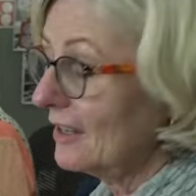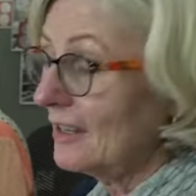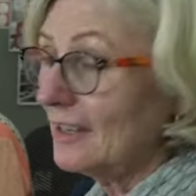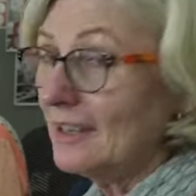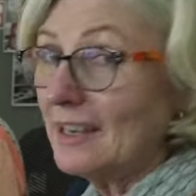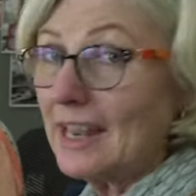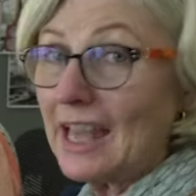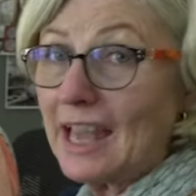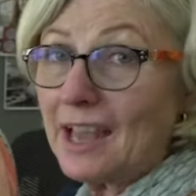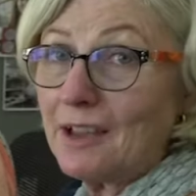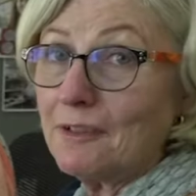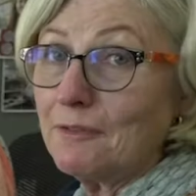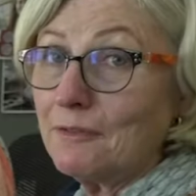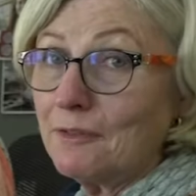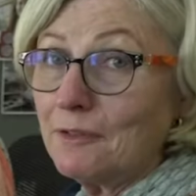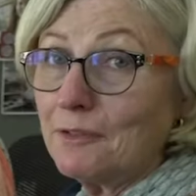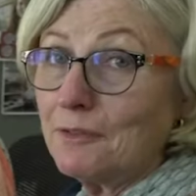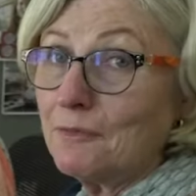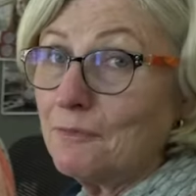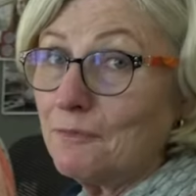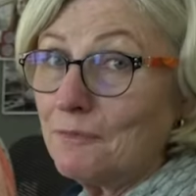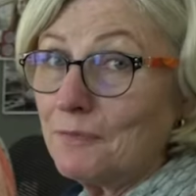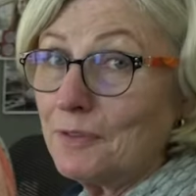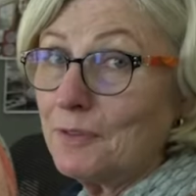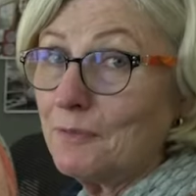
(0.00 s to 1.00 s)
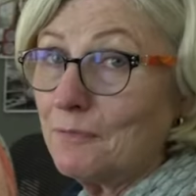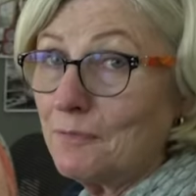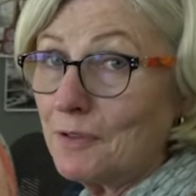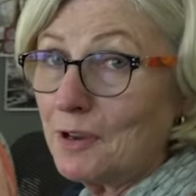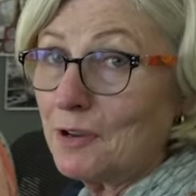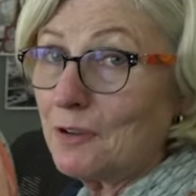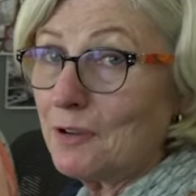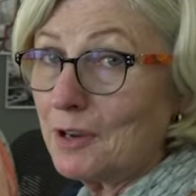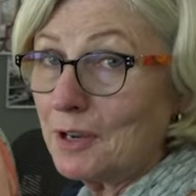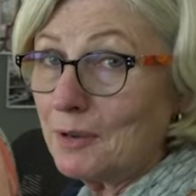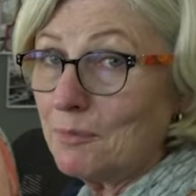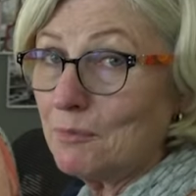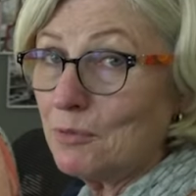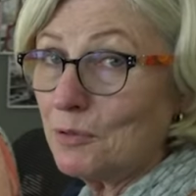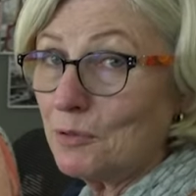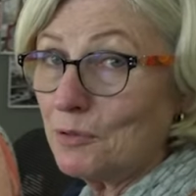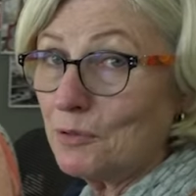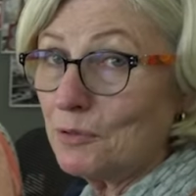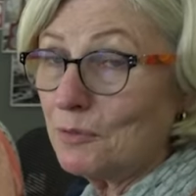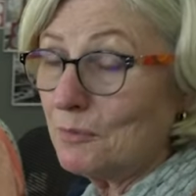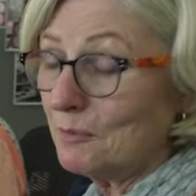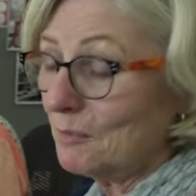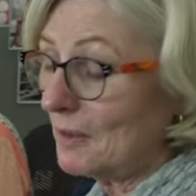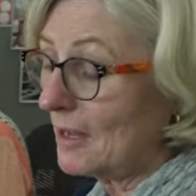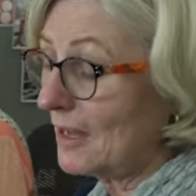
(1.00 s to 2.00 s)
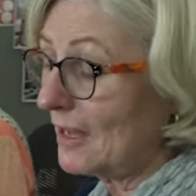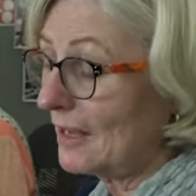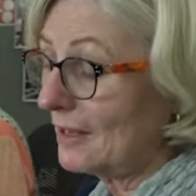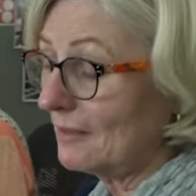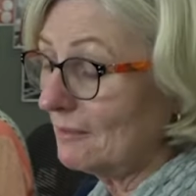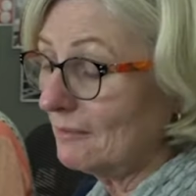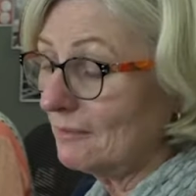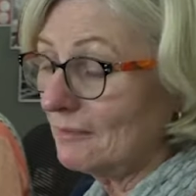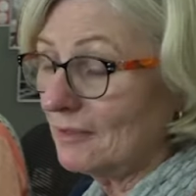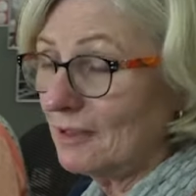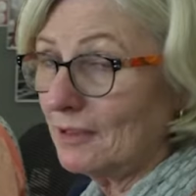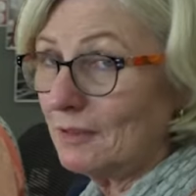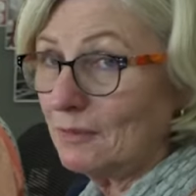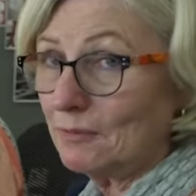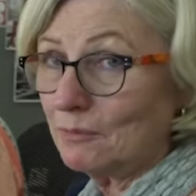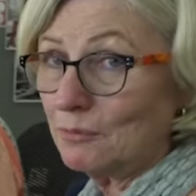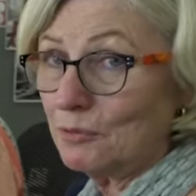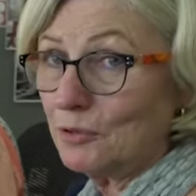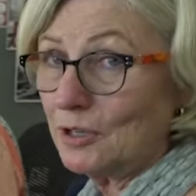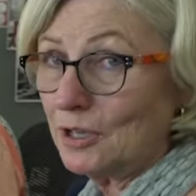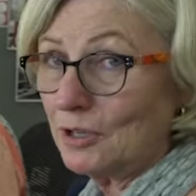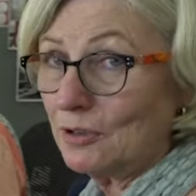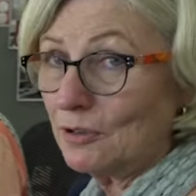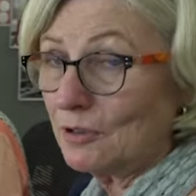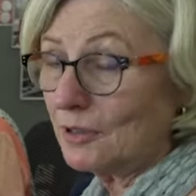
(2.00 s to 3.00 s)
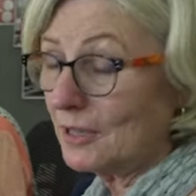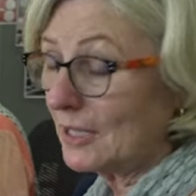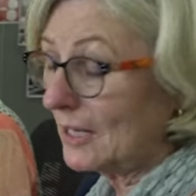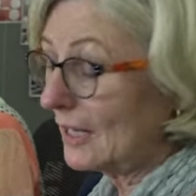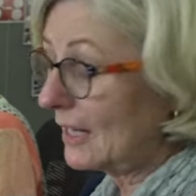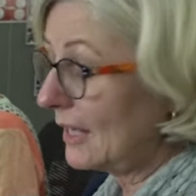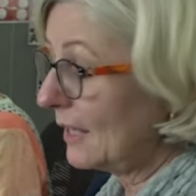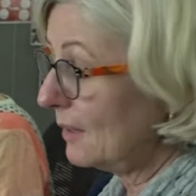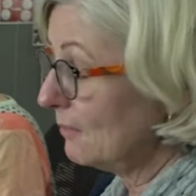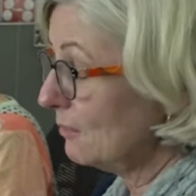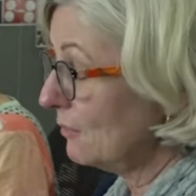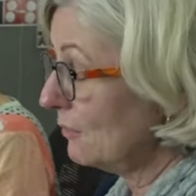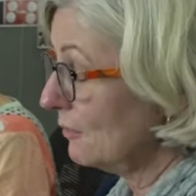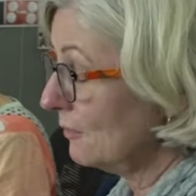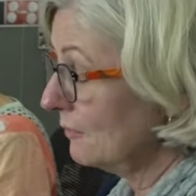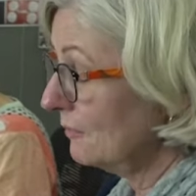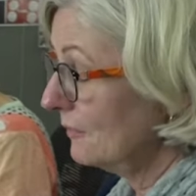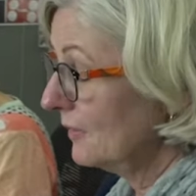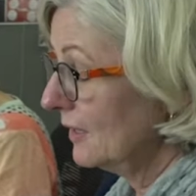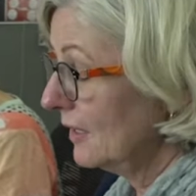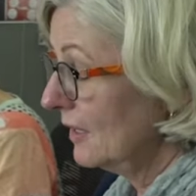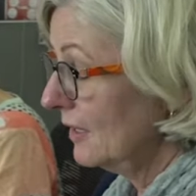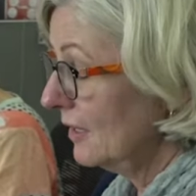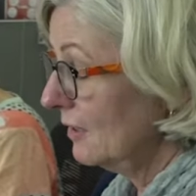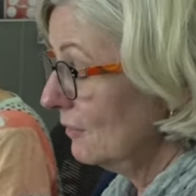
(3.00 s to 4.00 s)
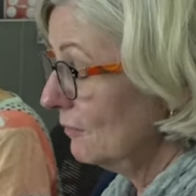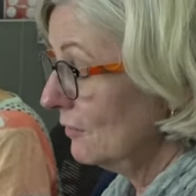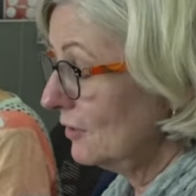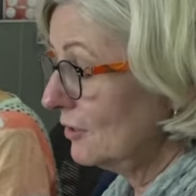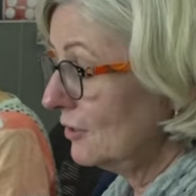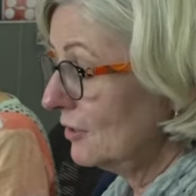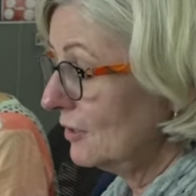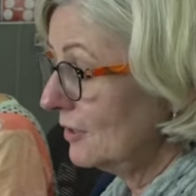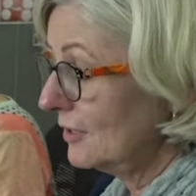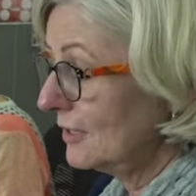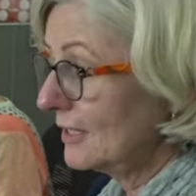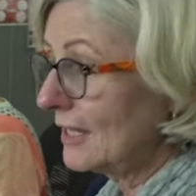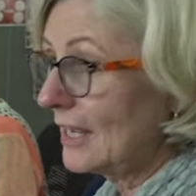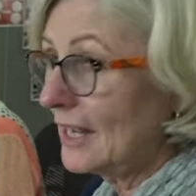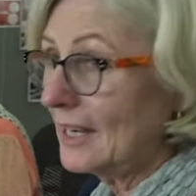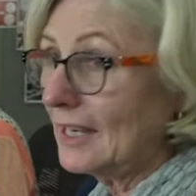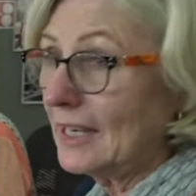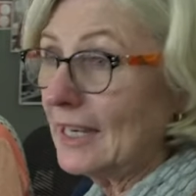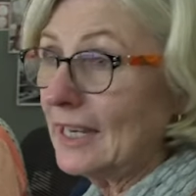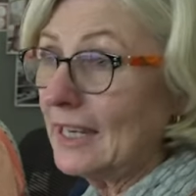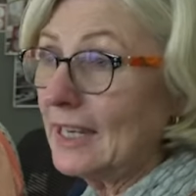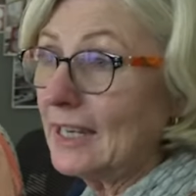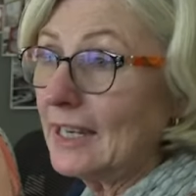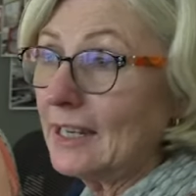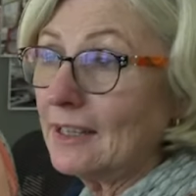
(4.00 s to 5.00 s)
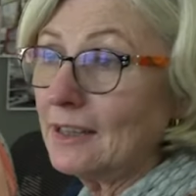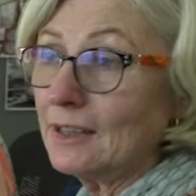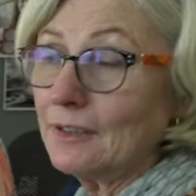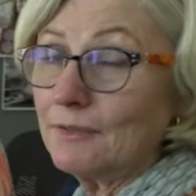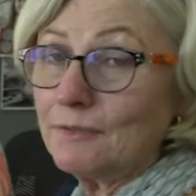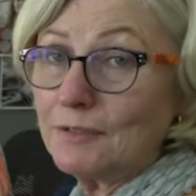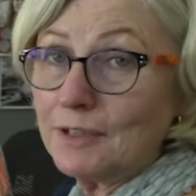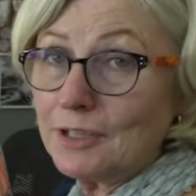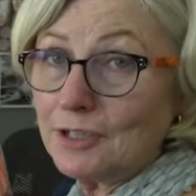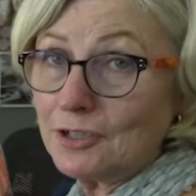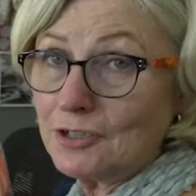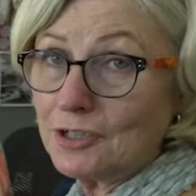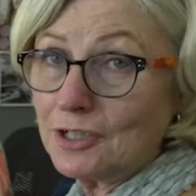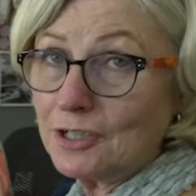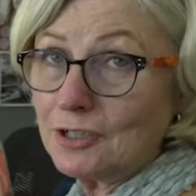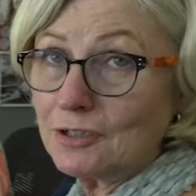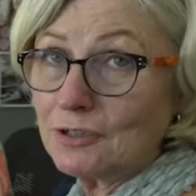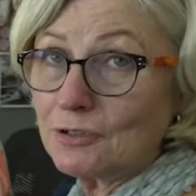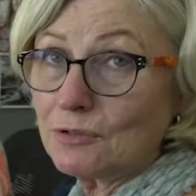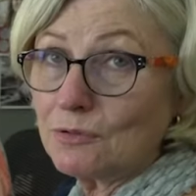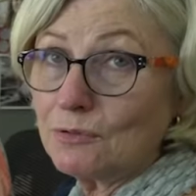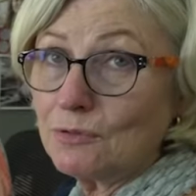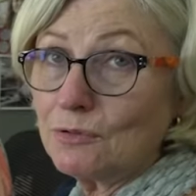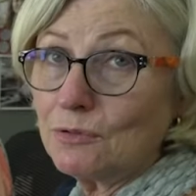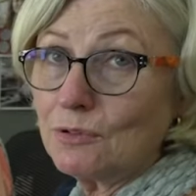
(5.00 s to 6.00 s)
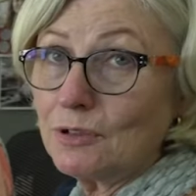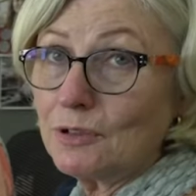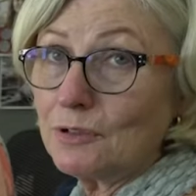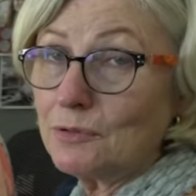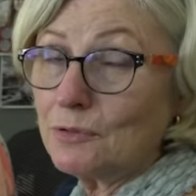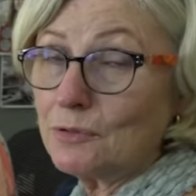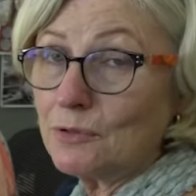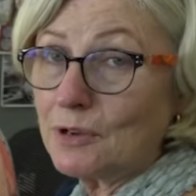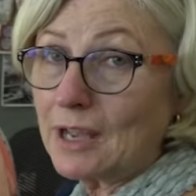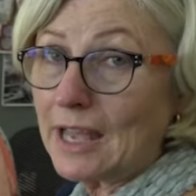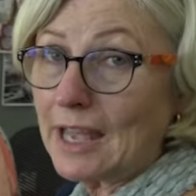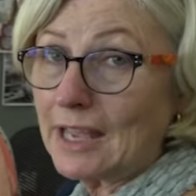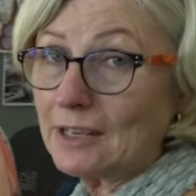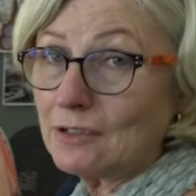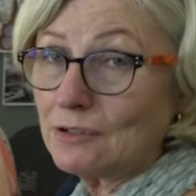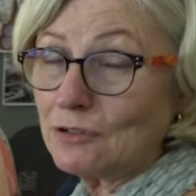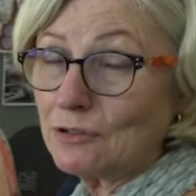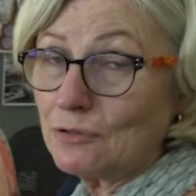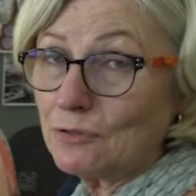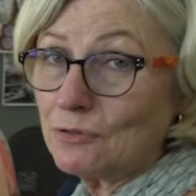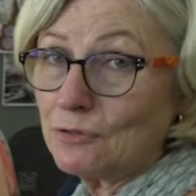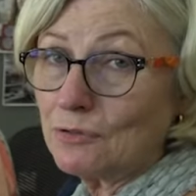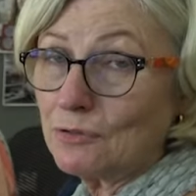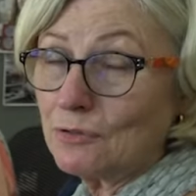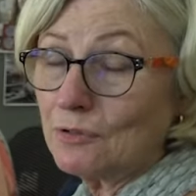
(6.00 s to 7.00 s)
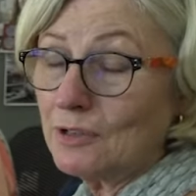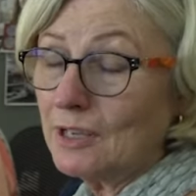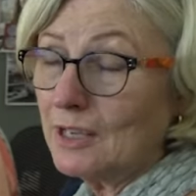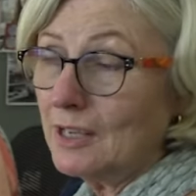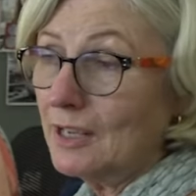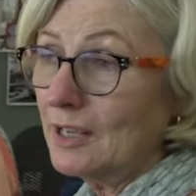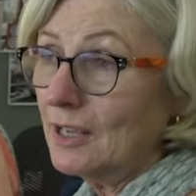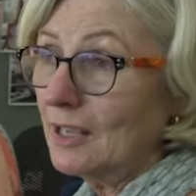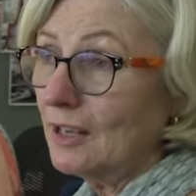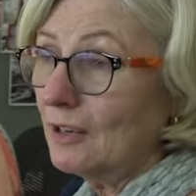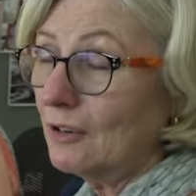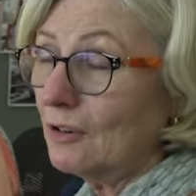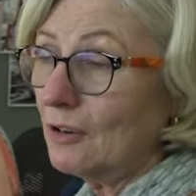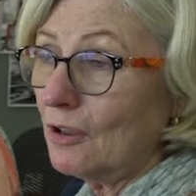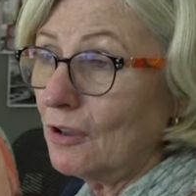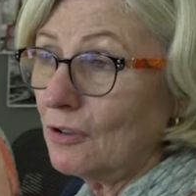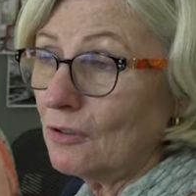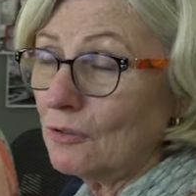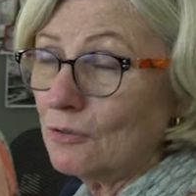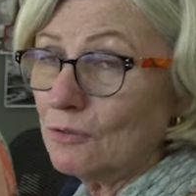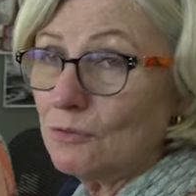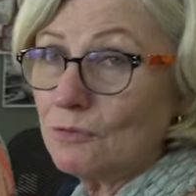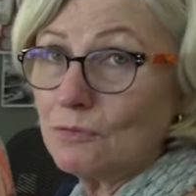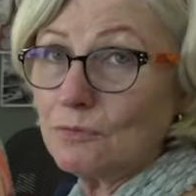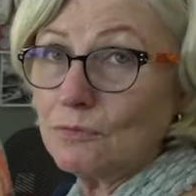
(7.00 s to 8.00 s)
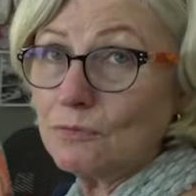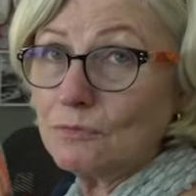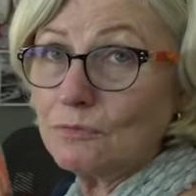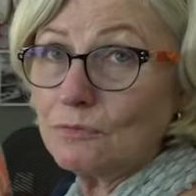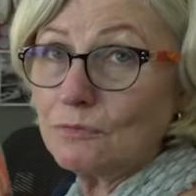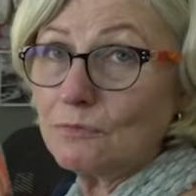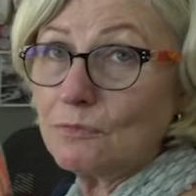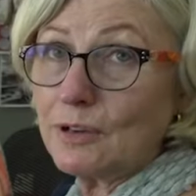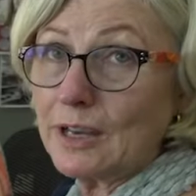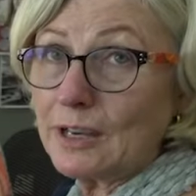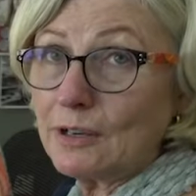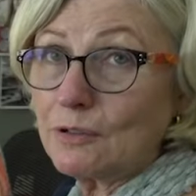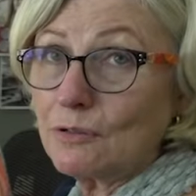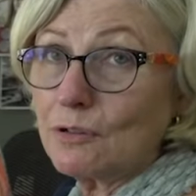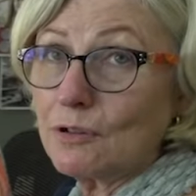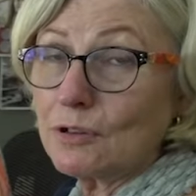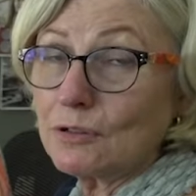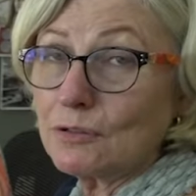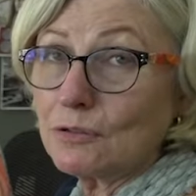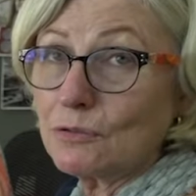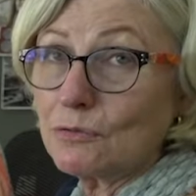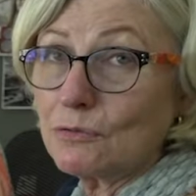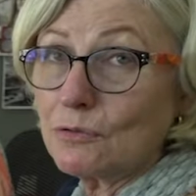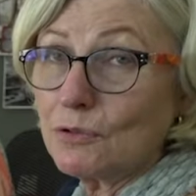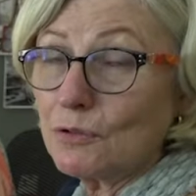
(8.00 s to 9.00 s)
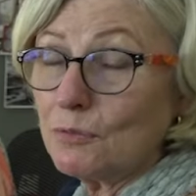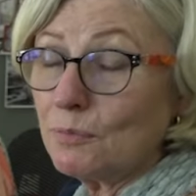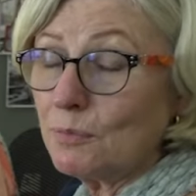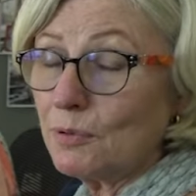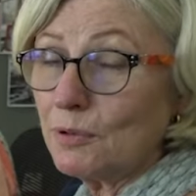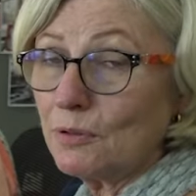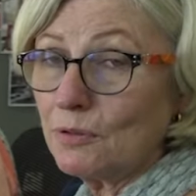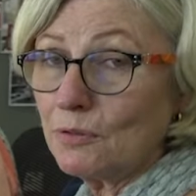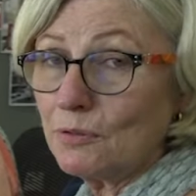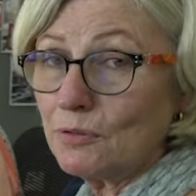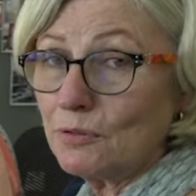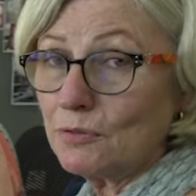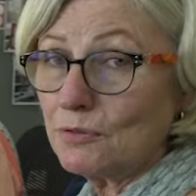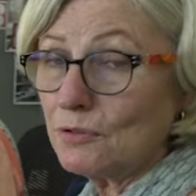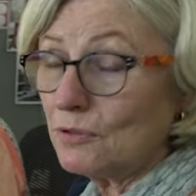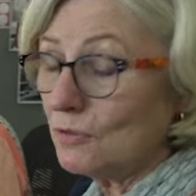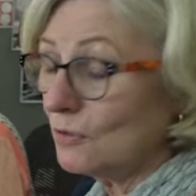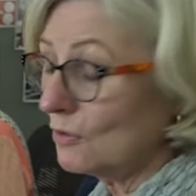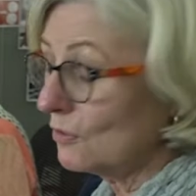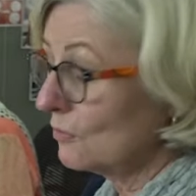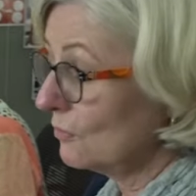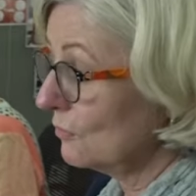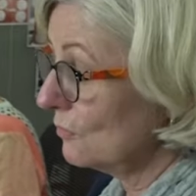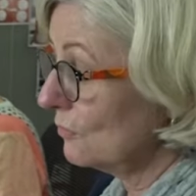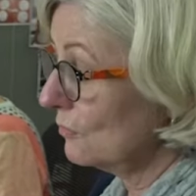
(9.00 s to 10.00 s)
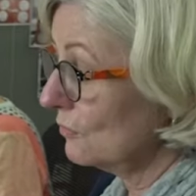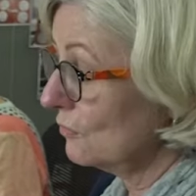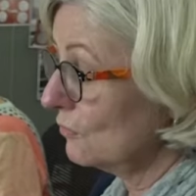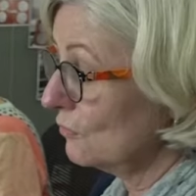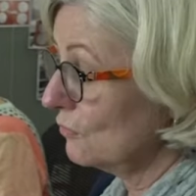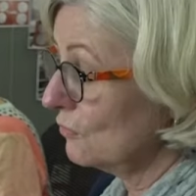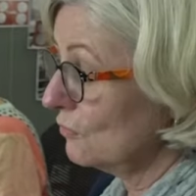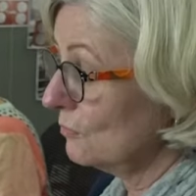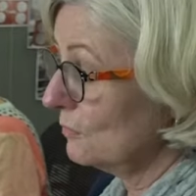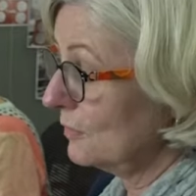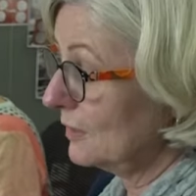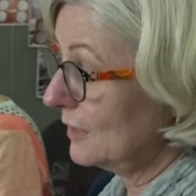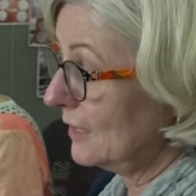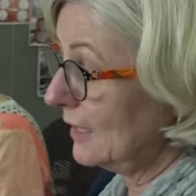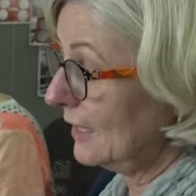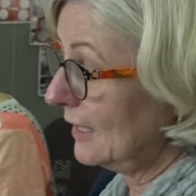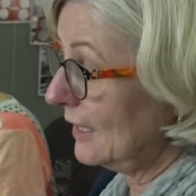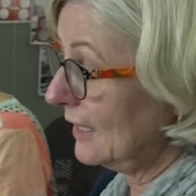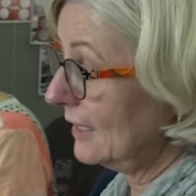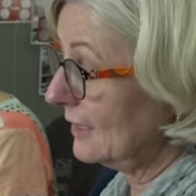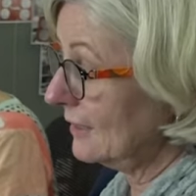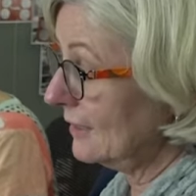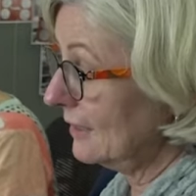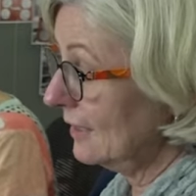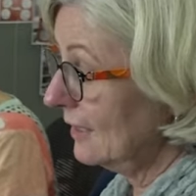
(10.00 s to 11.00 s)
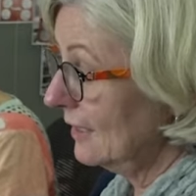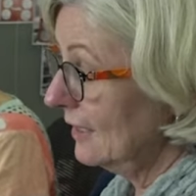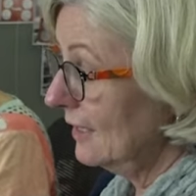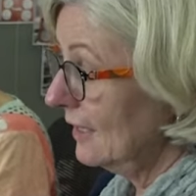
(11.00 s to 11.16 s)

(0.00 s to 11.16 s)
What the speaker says: Now for the very important part, putting on the label, which is done in at the finishing school or at your local Red Cross group who do your trauma teddies.